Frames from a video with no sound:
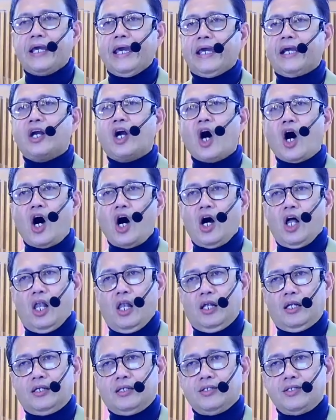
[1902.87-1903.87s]
a
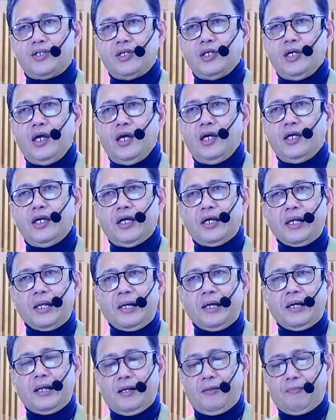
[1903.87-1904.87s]
gall.
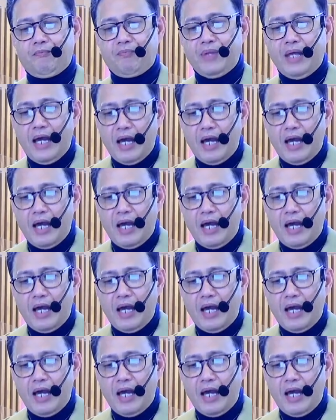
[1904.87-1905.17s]
G-A-L-L.